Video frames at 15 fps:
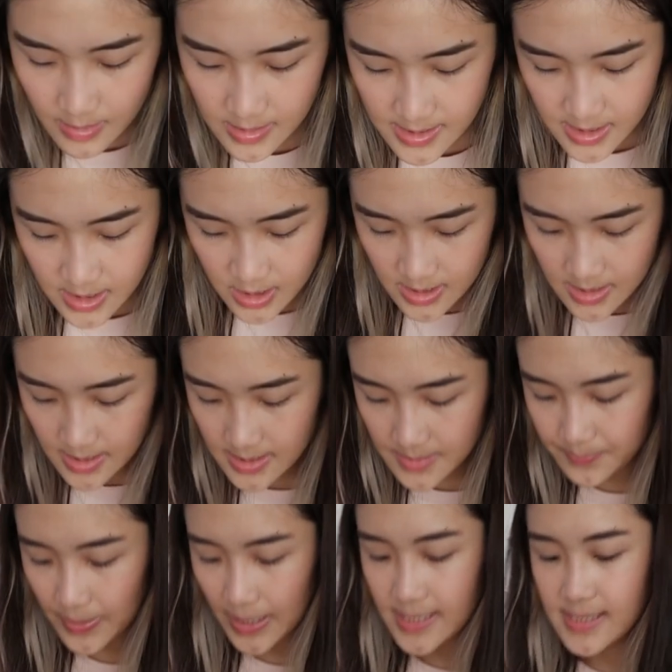This is just a
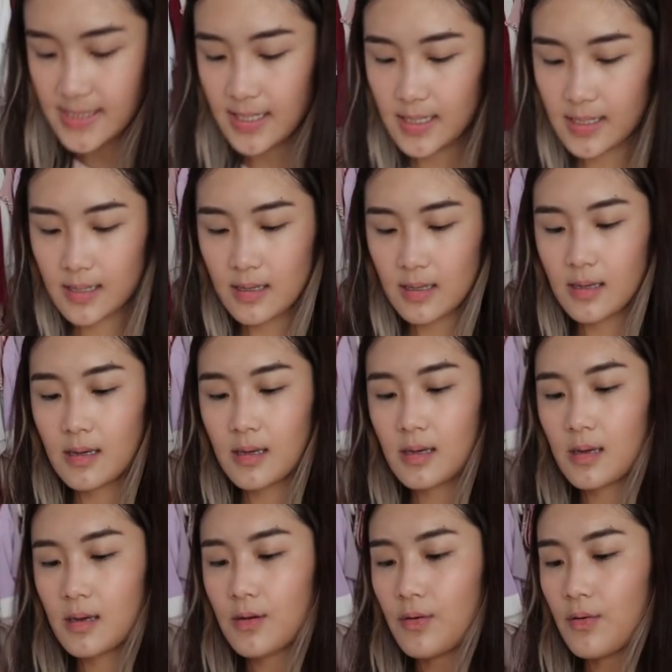basic
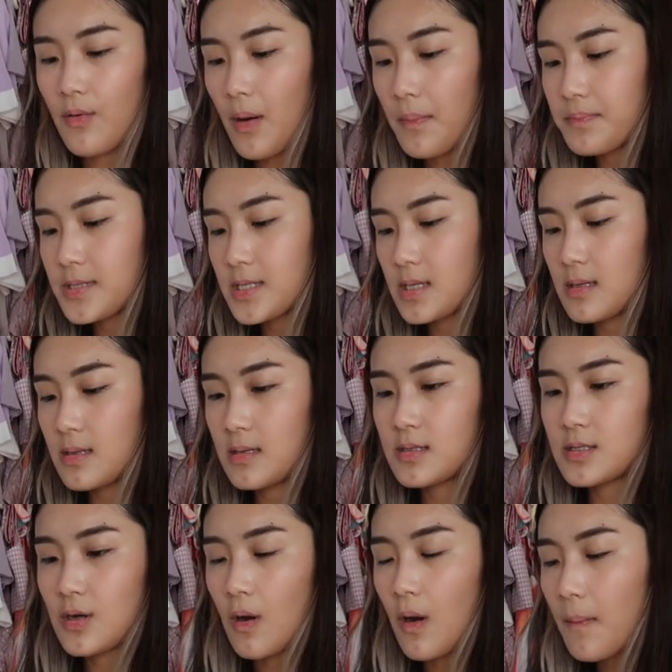cropped
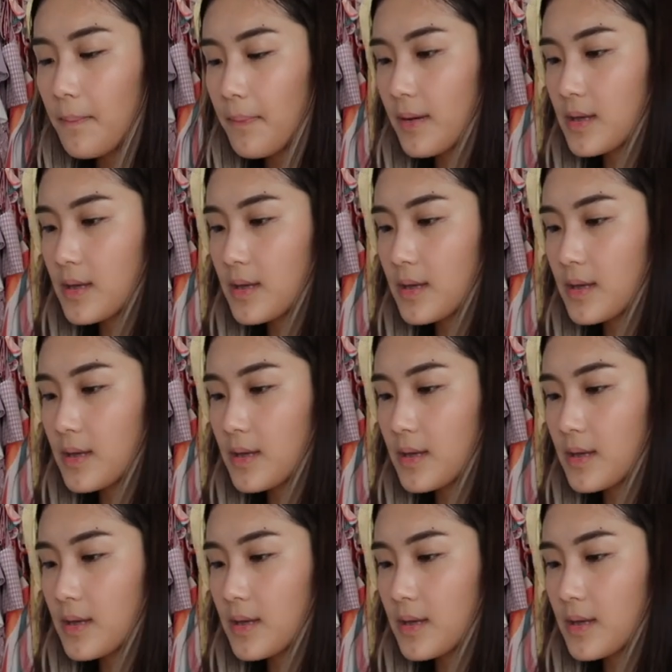top.